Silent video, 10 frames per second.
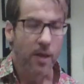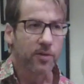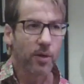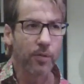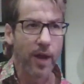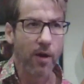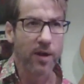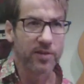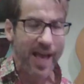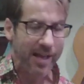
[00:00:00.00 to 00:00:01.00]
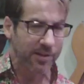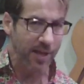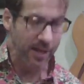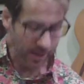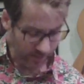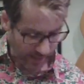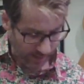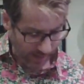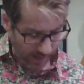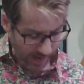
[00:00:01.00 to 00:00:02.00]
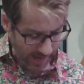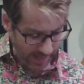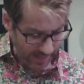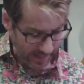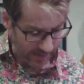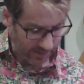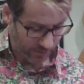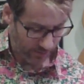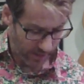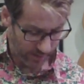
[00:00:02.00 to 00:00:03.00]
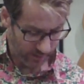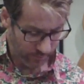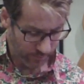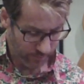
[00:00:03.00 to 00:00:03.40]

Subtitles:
So there he's accenting that high E string.